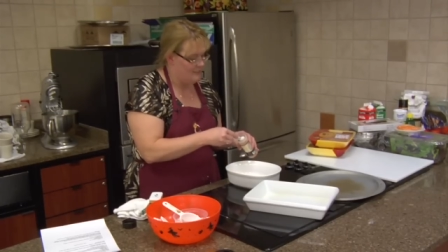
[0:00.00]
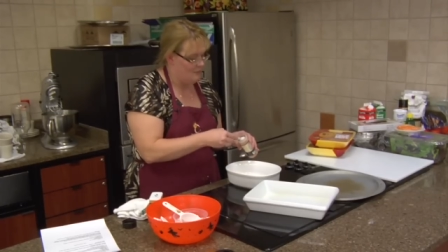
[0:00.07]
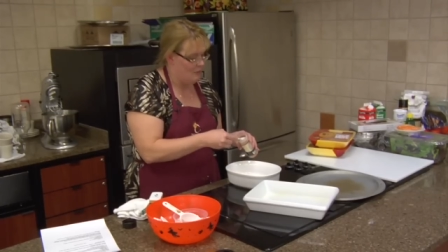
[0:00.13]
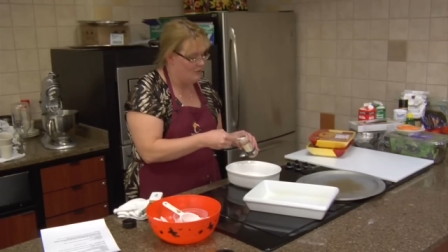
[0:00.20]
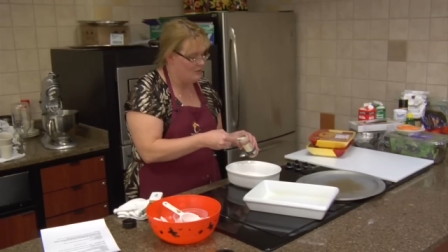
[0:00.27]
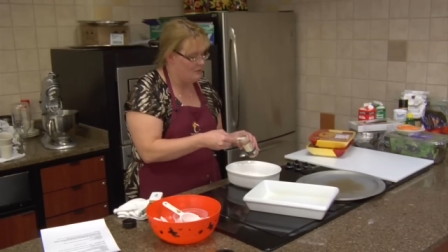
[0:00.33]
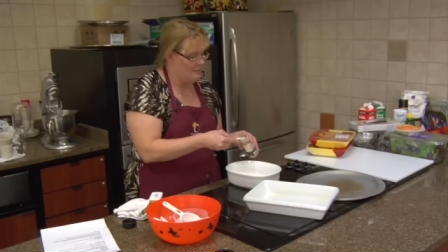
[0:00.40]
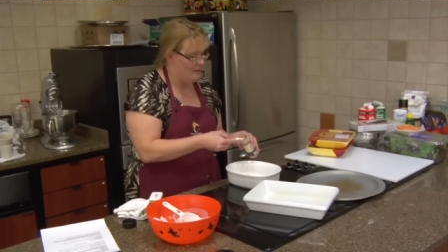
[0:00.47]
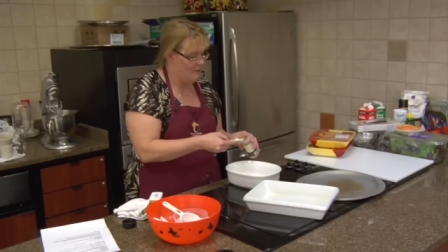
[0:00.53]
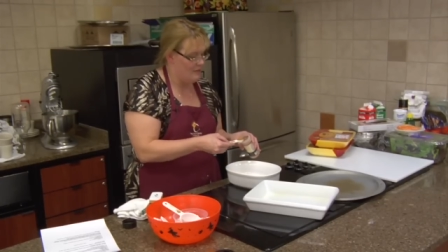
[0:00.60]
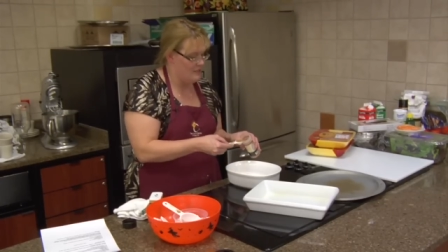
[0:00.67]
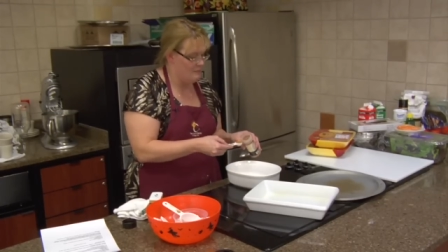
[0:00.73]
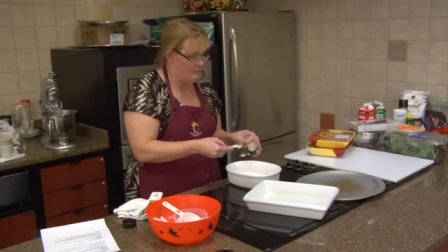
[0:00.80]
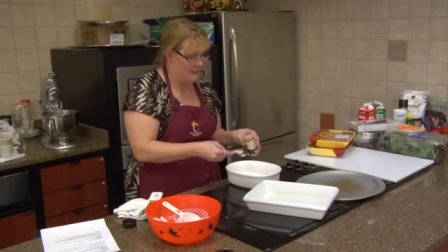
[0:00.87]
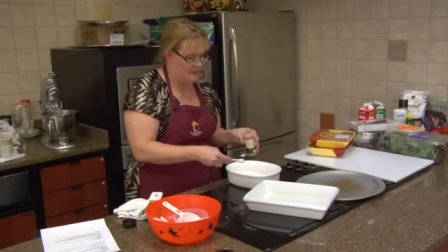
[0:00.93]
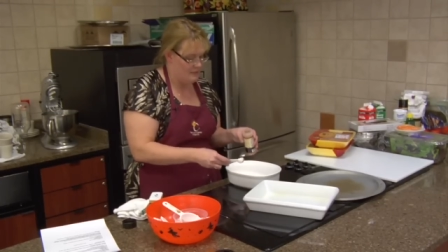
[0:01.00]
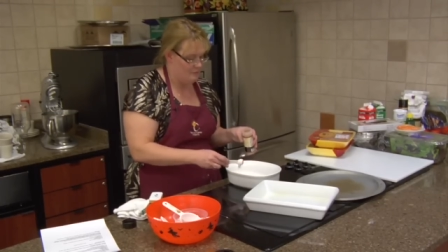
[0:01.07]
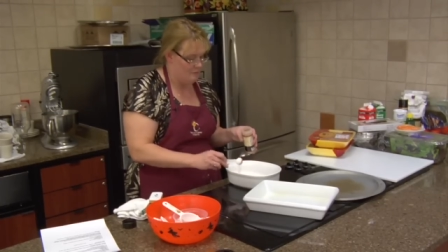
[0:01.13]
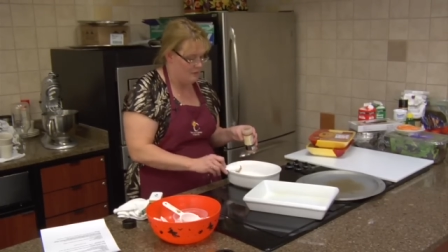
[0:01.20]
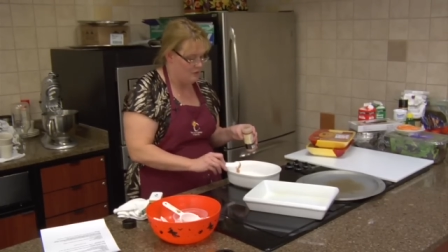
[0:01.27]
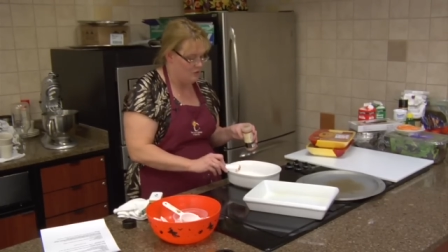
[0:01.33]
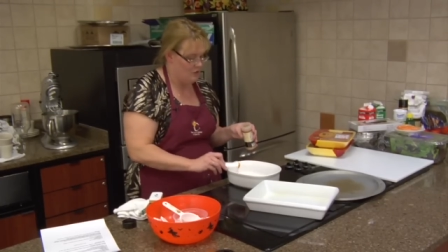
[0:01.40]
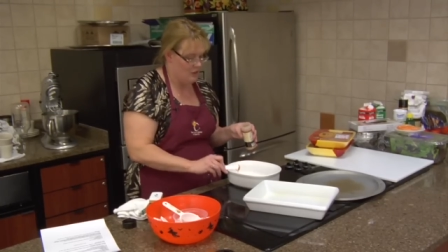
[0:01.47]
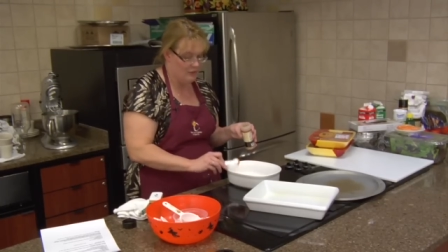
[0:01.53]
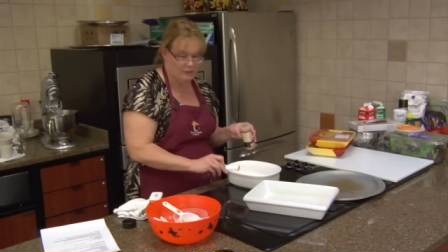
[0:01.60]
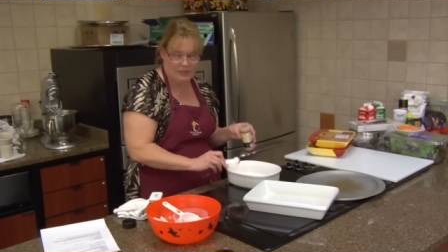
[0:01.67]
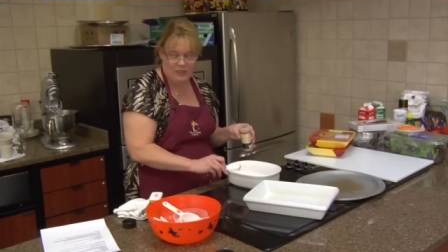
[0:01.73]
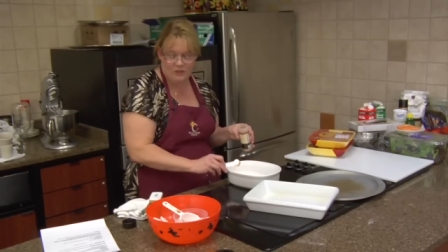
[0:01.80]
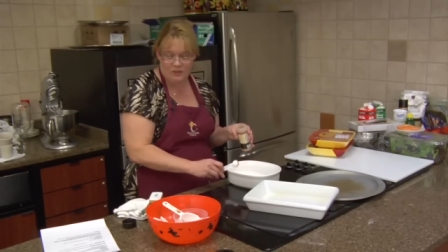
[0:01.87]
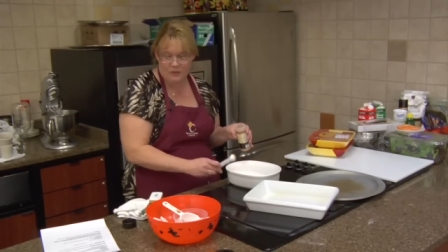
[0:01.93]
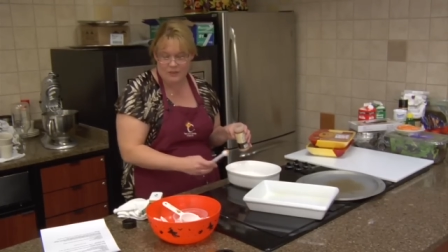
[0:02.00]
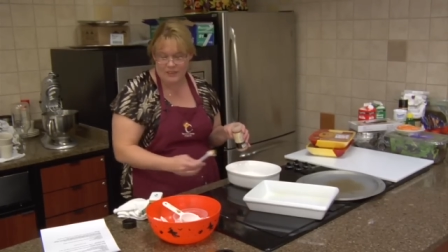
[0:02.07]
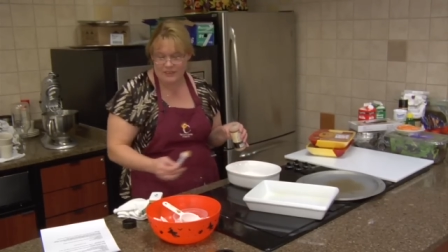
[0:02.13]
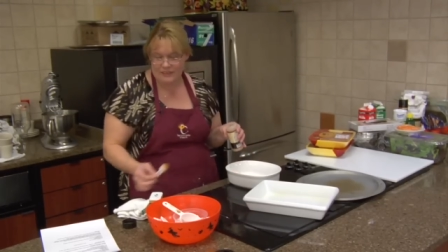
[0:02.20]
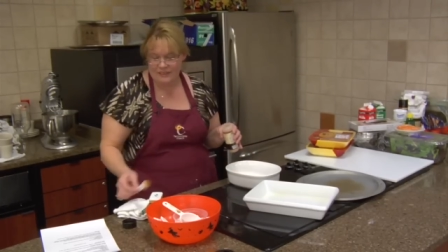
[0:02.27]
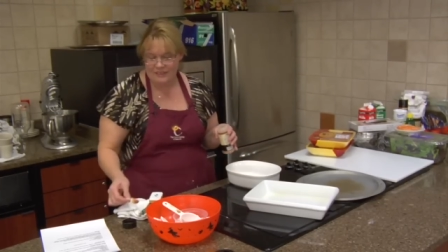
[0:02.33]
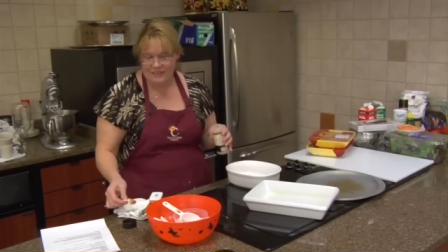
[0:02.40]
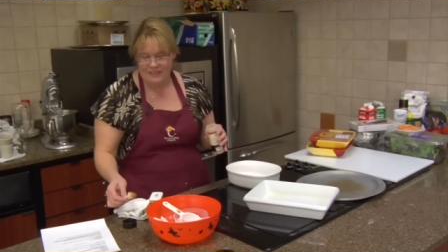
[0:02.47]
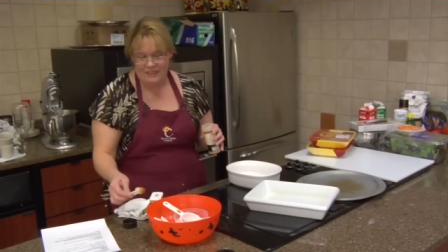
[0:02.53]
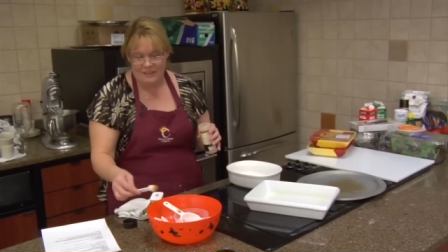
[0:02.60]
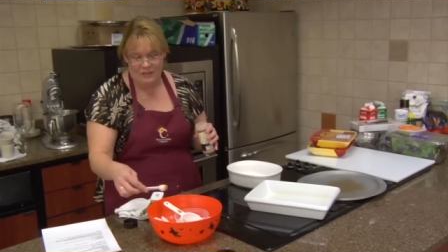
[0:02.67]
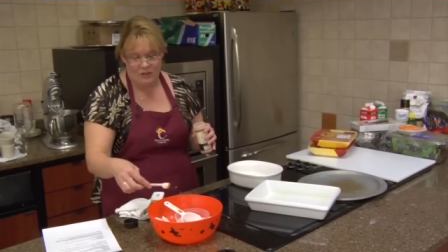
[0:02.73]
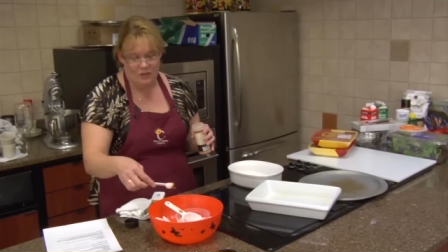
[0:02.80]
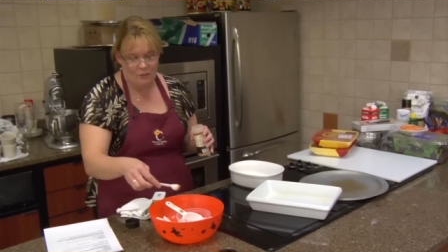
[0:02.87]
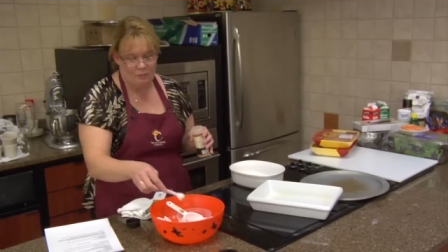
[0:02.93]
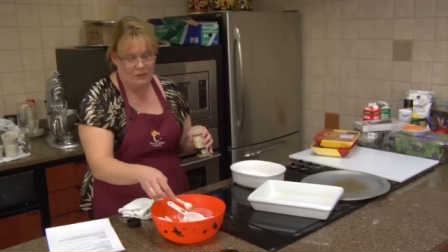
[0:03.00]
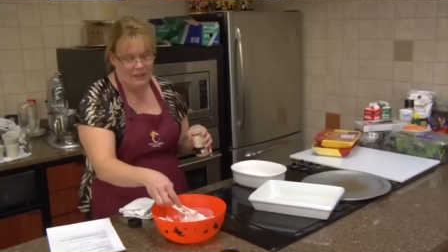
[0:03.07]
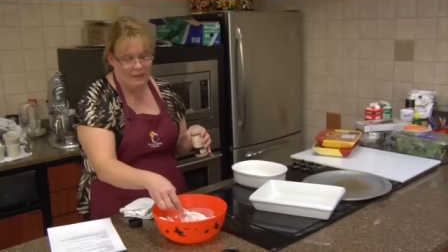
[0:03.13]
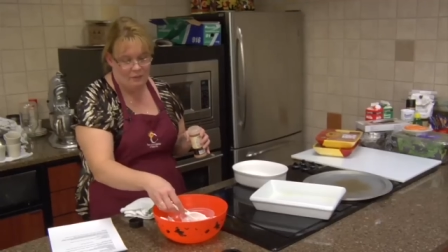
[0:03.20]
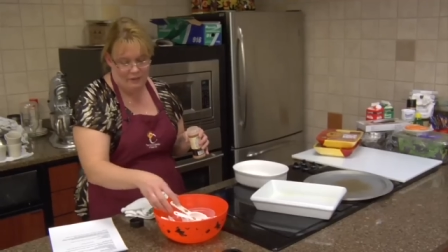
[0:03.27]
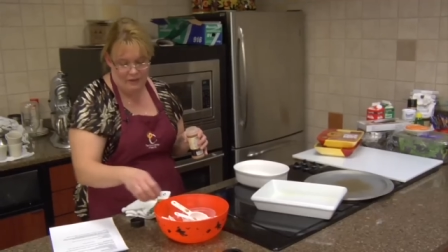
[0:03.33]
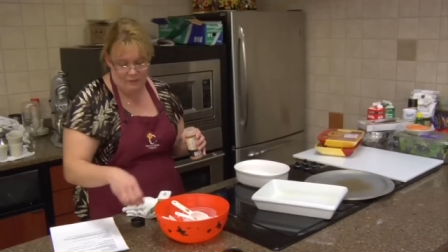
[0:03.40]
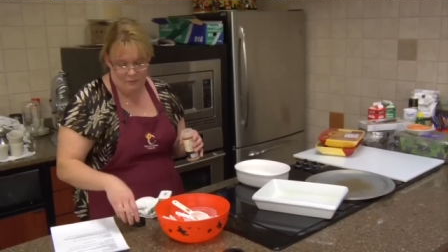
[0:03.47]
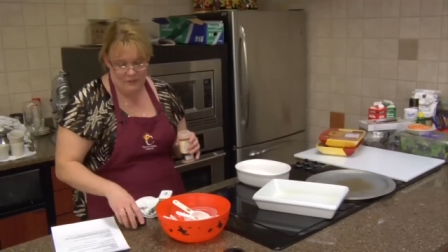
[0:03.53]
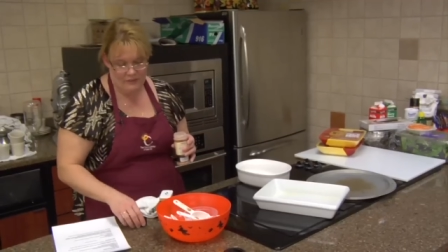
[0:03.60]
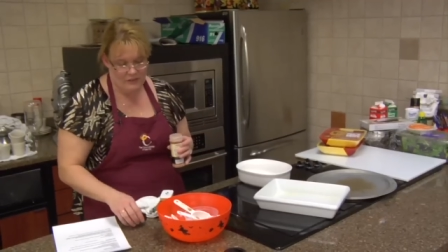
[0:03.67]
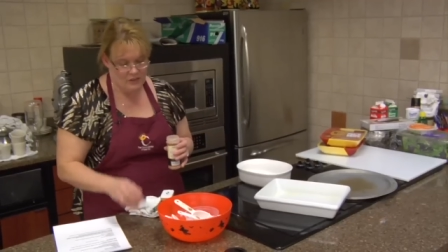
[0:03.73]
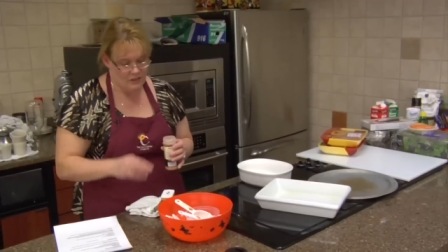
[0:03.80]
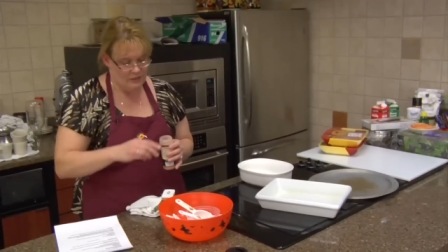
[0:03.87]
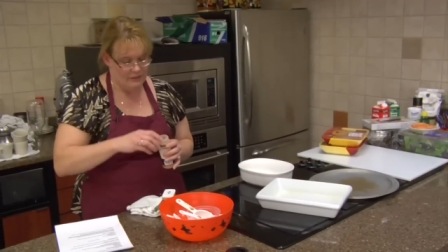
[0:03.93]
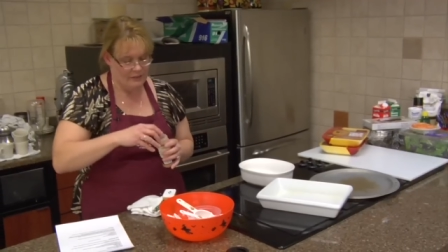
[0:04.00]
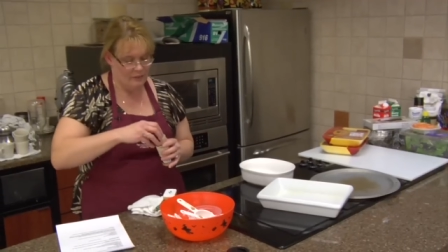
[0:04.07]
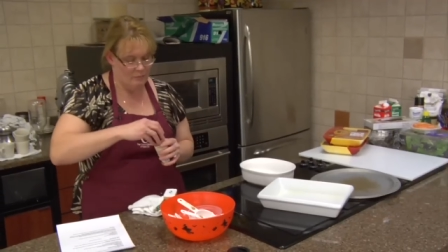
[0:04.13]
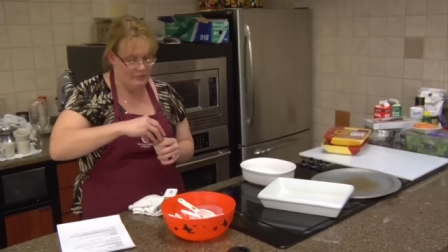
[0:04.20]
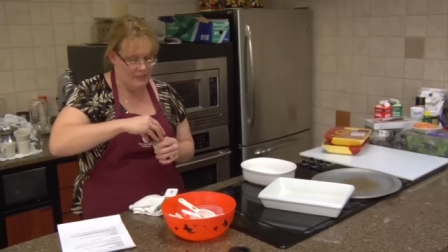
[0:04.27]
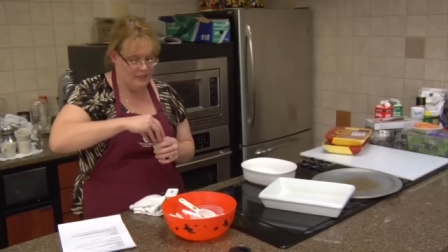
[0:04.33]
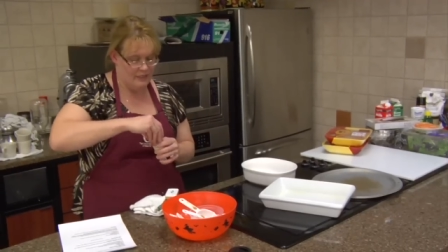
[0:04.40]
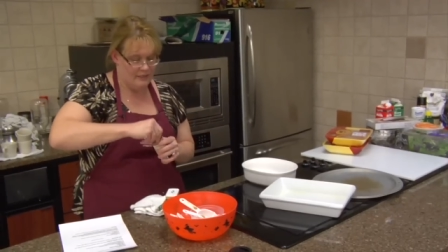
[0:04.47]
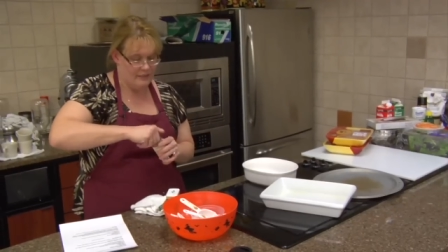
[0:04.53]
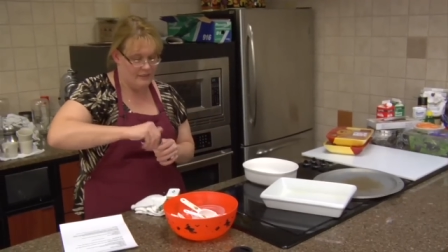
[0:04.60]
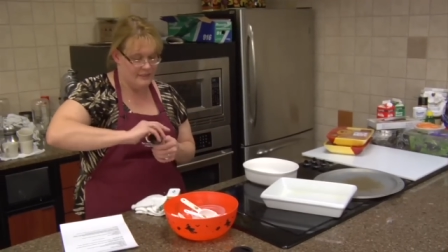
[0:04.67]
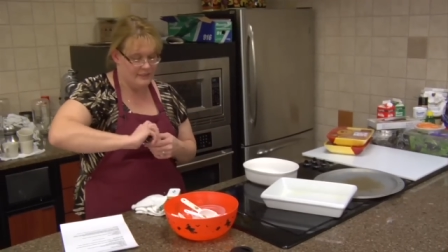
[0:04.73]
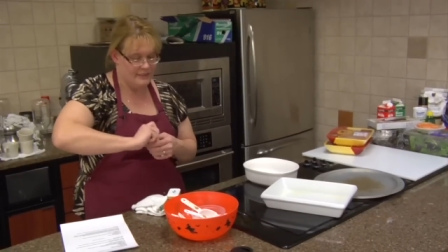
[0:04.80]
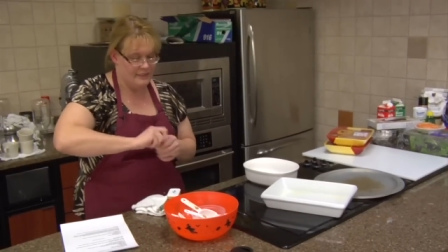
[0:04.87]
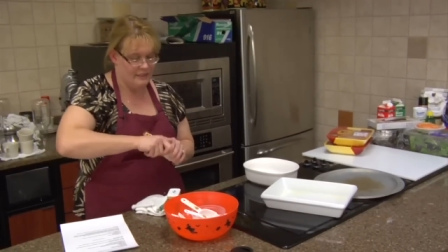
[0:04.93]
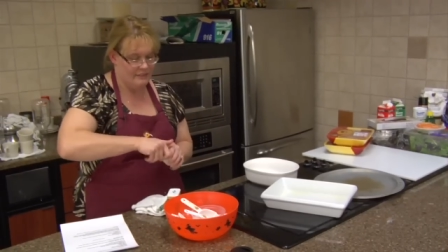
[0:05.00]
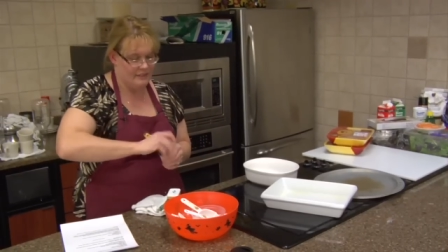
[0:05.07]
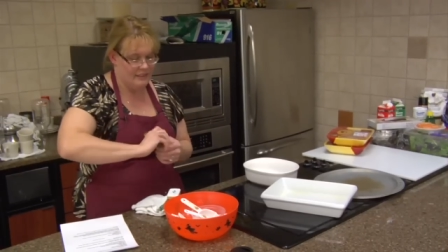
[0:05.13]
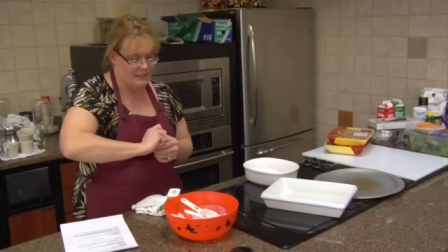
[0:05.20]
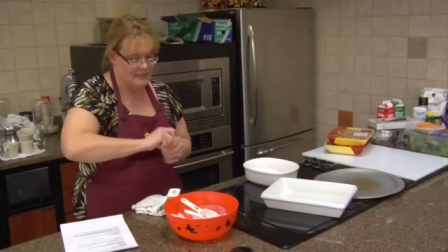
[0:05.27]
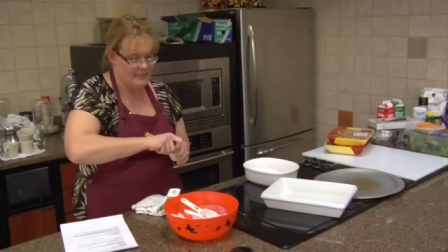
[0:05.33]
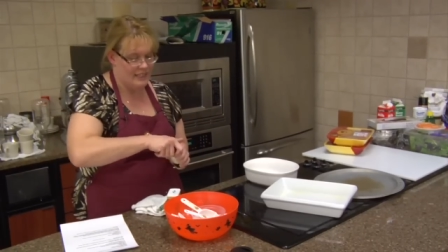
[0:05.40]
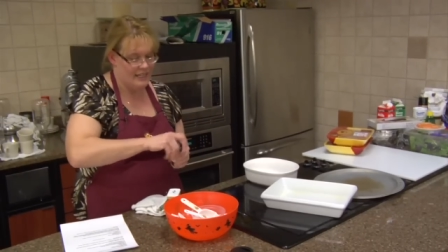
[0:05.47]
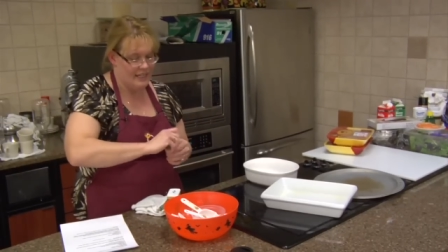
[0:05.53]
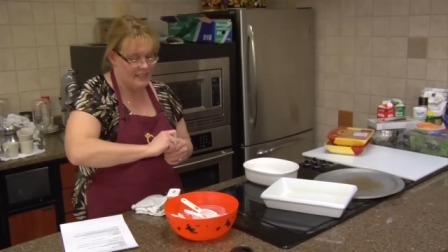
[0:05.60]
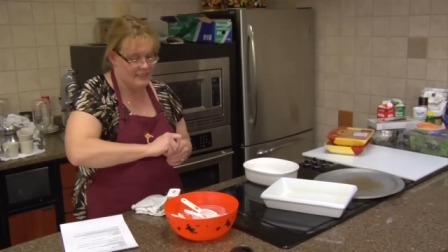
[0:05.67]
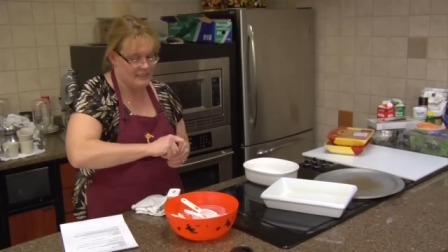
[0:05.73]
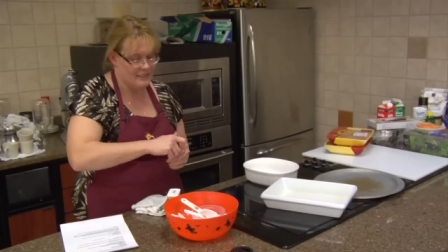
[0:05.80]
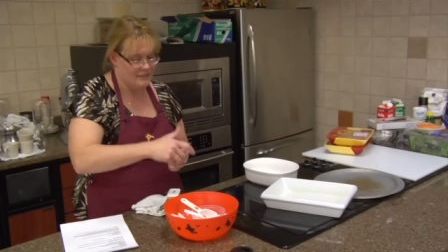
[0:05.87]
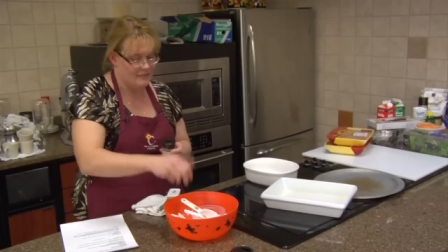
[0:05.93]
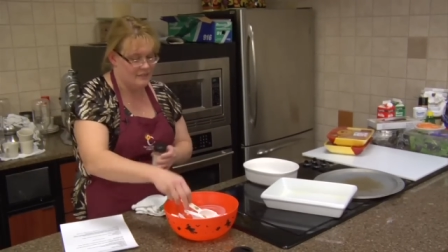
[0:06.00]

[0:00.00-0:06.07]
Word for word: Most of my recipes, as most of y'all know, you can play around with just a little bit. It's nothing exact.